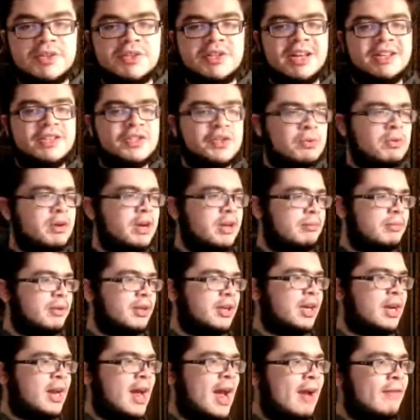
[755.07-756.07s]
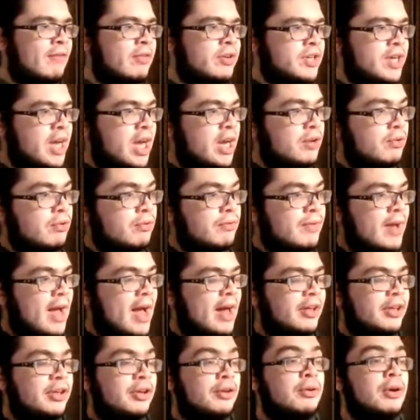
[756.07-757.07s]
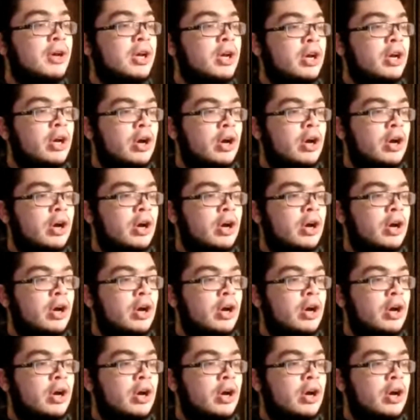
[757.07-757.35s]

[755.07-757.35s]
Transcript: So that $20 million average annual value.